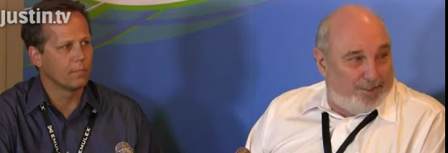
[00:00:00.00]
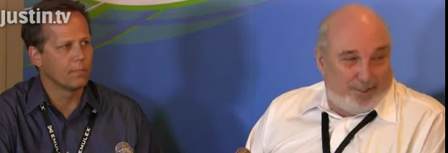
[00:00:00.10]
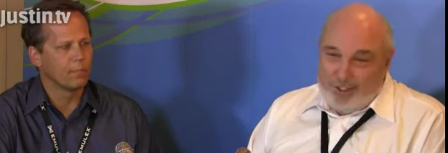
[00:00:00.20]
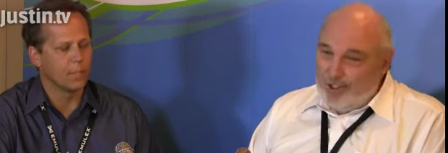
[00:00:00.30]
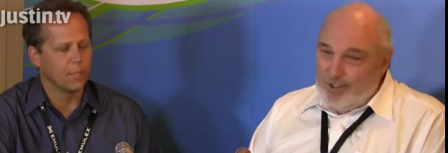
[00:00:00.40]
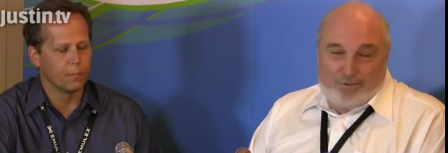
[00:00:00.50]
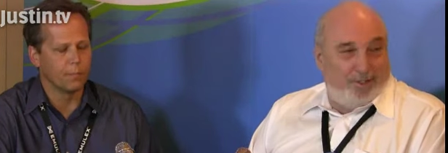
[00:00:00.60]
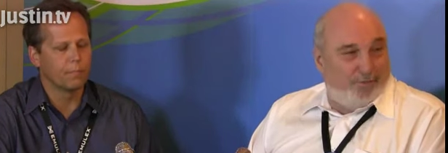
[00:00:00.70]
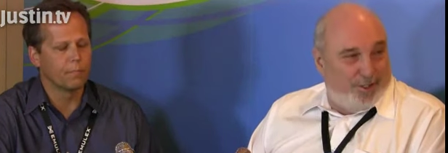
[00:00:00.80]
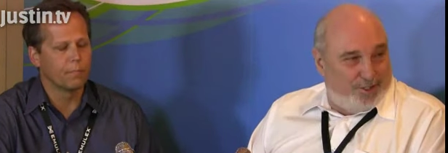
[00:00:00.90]
Speaker 1: It's just
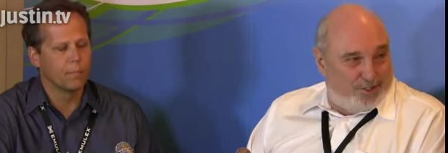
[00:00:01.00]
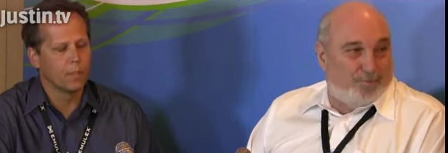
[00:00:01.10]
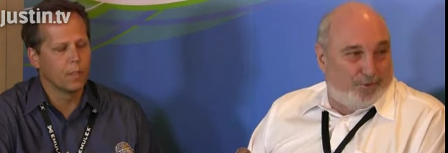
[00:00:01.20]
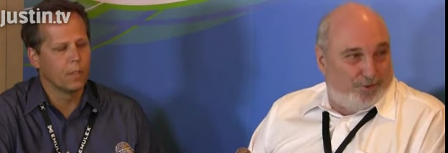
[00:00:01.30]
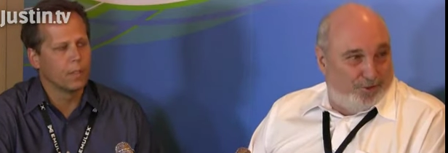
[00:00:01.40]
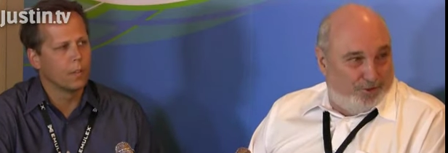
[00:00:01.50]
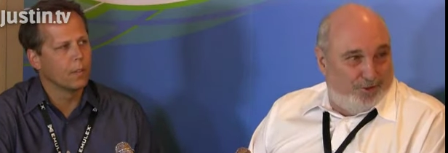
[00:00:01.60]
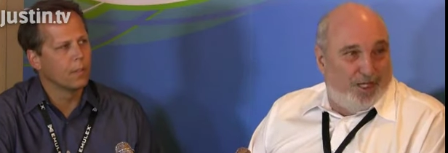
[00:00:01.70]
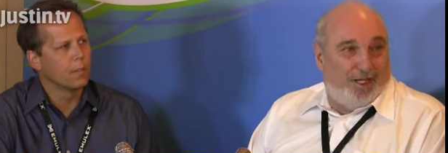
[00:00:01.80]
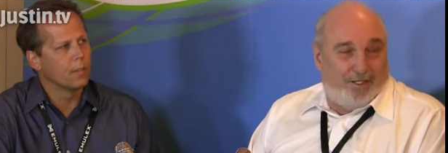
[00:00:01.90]
extremely simple to do
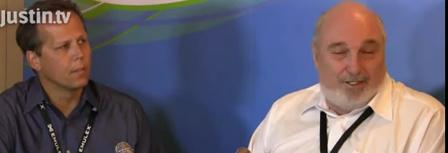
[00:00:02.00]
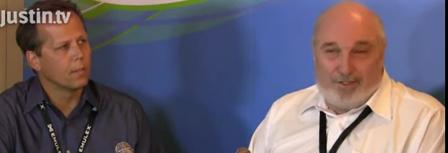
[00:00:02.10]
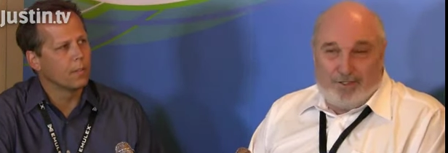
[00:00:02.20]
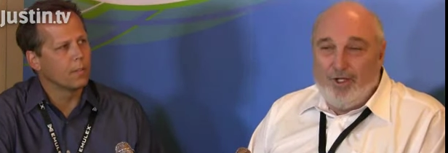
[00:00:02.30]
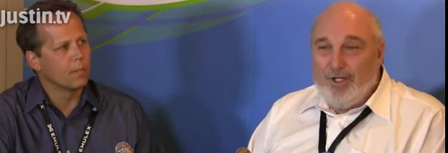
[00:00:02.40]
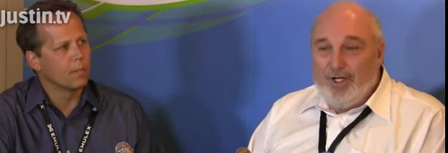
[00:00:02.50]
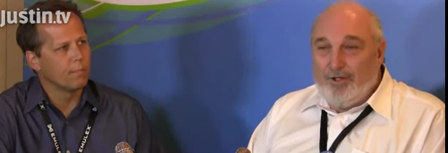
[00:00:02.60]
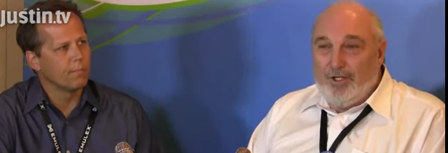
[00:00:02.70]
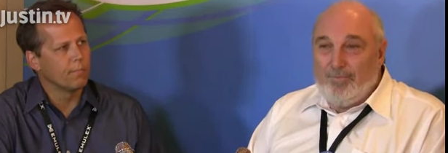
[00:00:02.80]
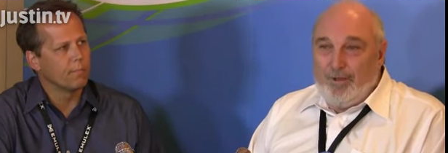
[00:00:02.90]
that. And so
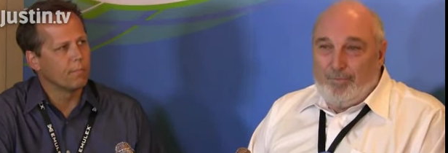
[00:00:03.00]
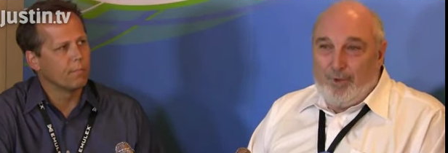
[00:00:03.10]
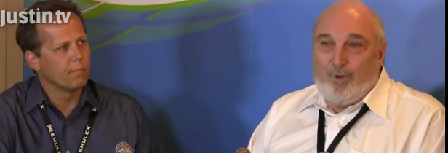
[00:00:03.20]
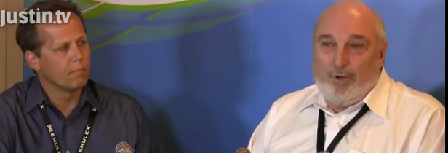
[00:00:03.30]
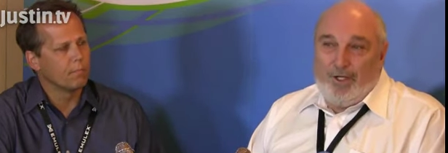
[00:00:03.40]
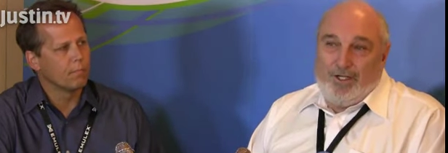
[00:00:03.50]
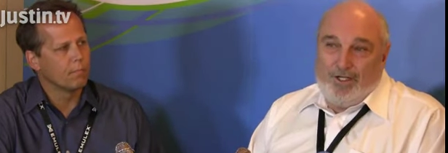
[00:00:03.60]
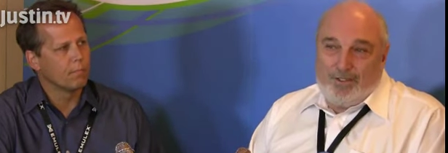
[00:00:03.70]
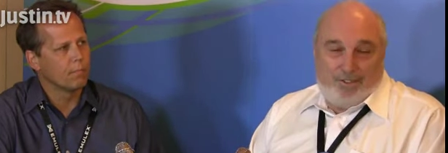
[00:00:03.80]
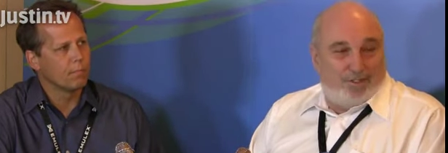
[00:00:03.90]
the the porting
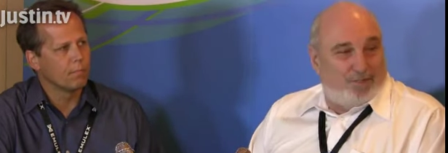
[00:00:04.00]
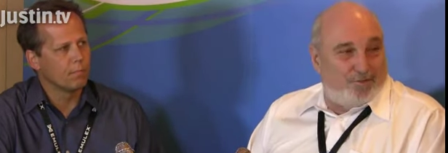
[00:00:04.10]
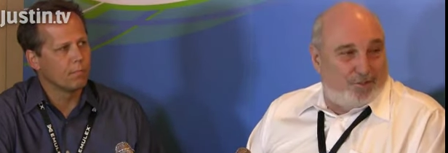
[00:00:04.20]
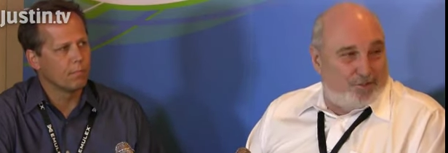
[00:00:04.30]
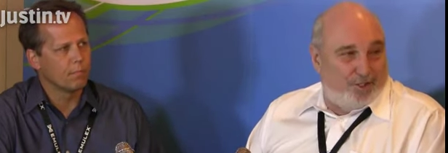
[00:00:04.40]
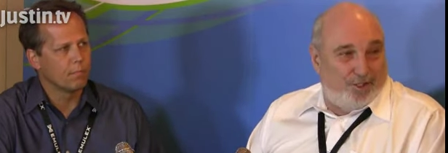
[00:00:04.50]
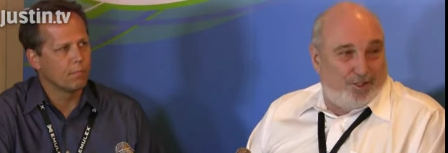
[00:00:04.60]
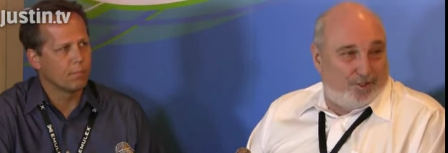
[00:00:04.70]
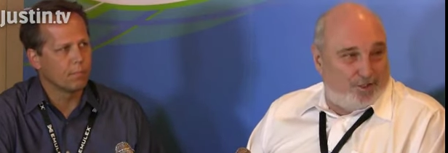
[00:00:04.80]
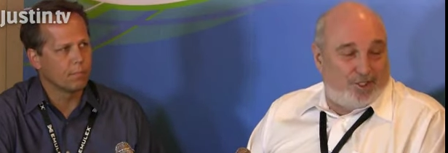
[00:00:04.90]
is, is gives us
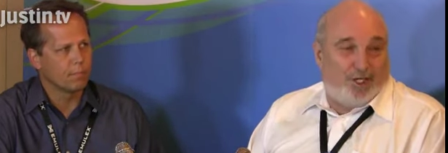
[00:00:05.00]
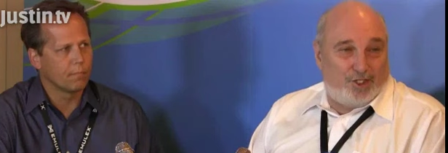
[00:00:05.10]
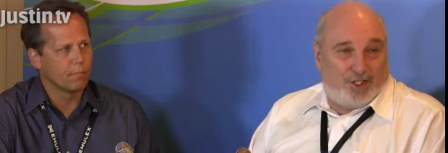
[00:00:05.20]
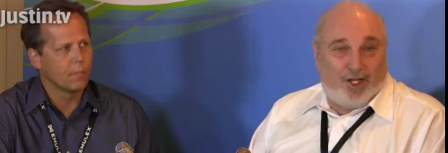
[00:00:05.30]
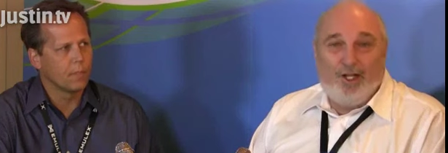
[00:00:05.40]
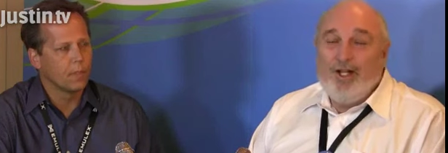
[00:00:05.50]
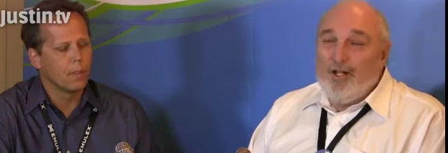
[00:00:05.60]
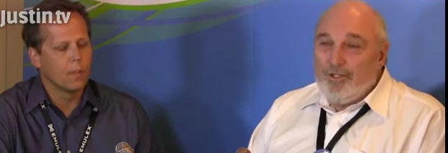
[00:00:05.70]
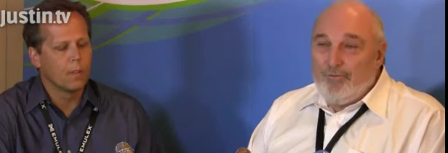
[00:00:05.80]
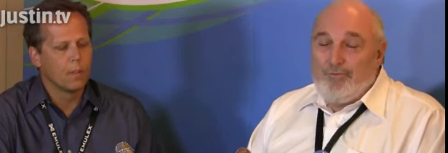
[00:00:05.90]
another set of scale.
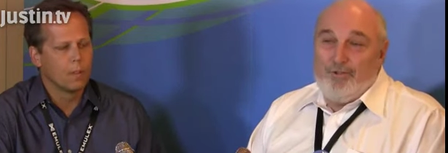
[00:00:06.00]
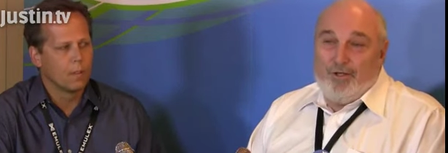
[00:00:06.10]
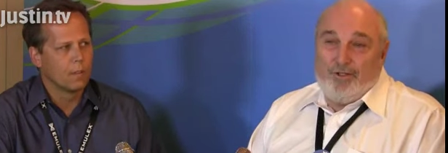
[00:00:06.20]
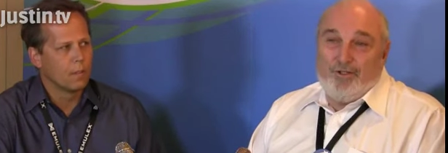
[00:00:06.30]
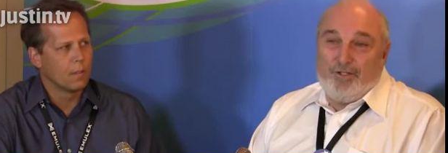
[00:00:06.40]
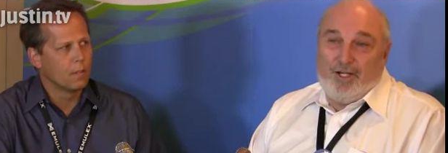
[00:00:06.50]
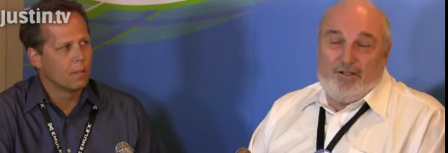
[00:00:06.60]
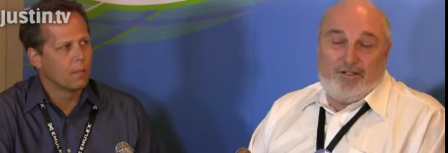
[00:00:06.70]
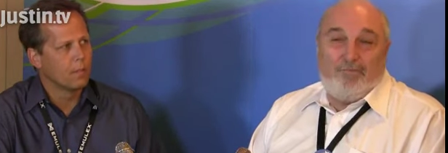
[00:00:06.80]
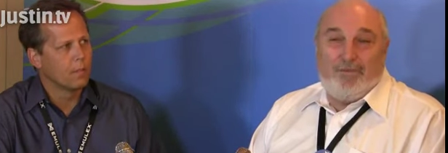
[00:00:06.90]
There's a few others out
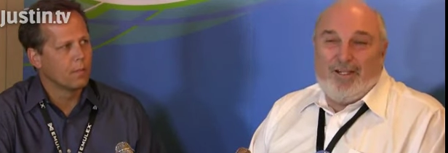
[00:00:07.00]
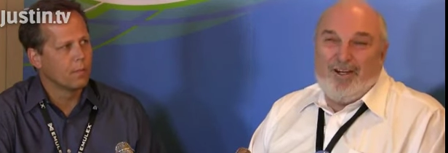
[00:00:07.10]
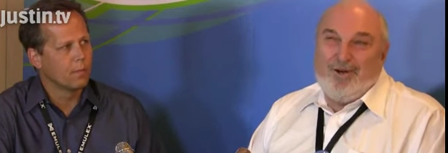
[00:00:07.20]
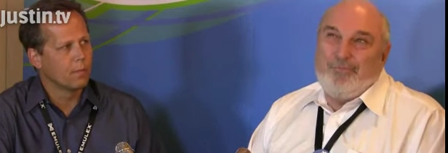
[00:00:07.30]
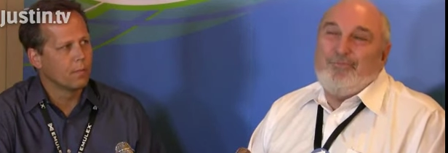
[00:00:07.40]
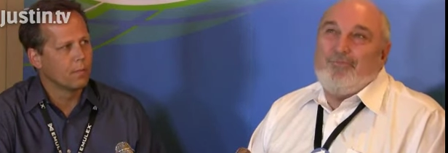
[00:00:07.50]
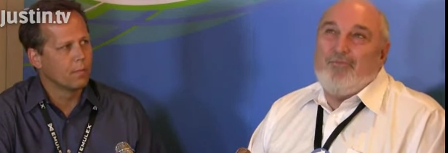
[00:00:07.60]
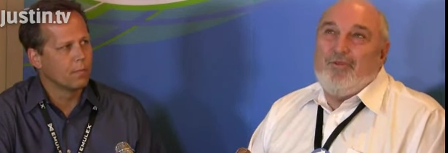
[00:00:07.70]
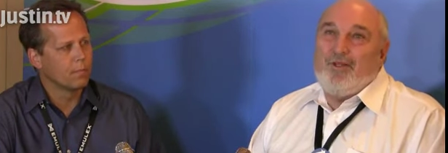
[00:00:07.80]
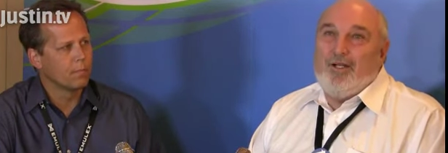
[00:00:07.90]
there, but they're
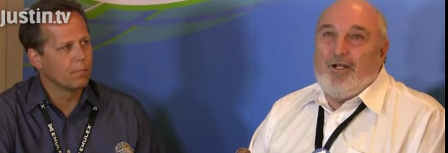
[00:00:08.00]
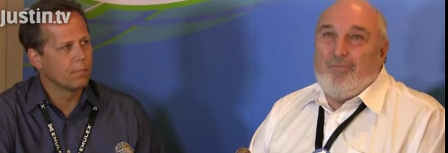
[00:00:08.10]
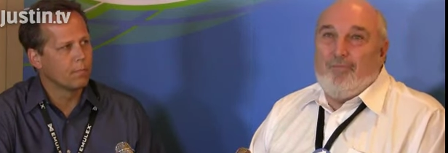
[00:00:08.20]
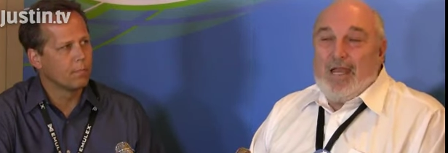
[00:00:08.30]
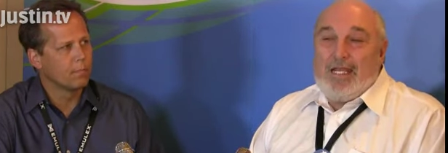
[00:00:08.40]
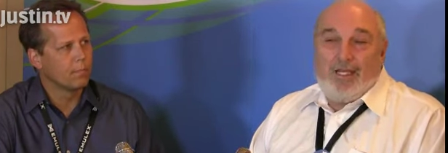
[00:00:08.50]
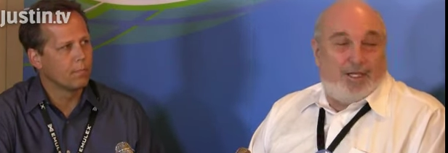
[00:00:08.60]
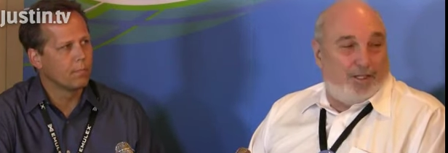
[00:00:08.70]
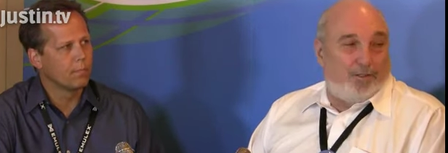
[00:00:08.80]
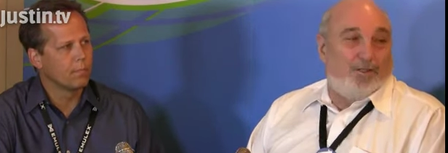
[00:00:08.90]
they're
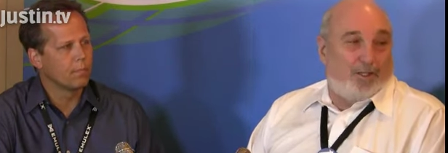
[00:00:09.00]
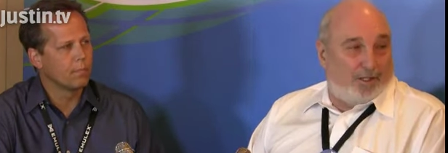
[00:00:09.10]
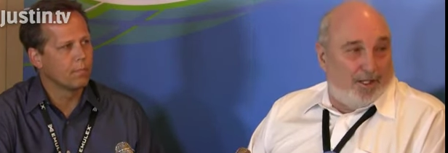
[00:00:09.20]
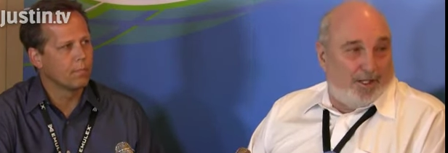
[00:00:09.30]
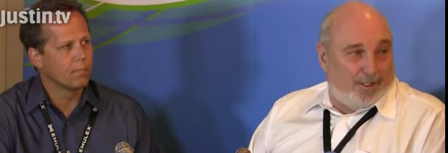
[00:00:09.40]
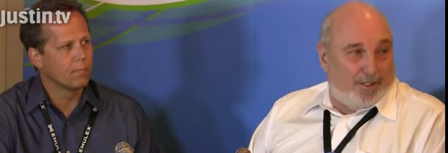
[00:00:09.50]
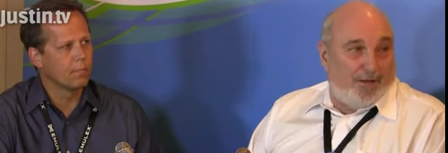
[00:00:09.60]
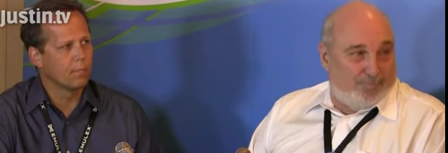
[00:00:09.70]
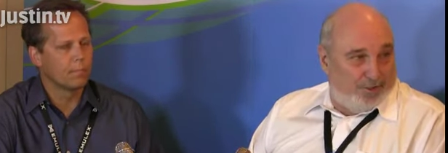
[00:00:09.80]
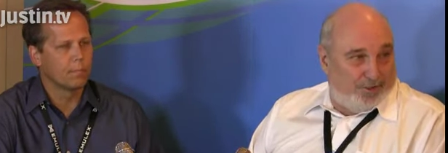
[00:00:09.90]
making it look like an
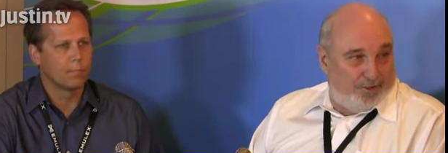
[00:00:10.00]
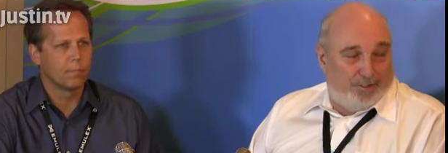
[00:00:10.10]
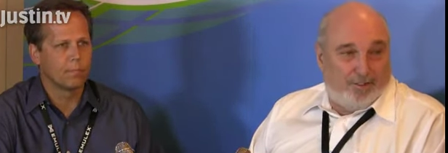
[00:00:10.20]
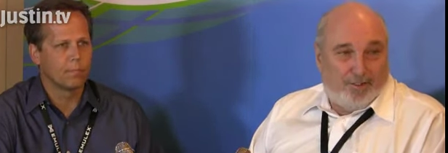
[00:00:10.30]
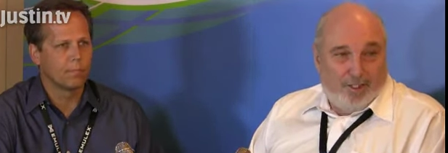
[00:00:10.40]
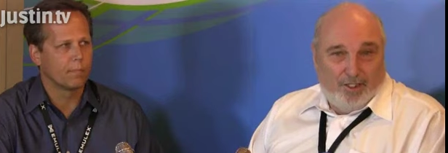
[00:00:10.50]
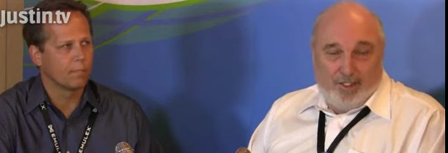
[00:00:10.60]
object uh, uh,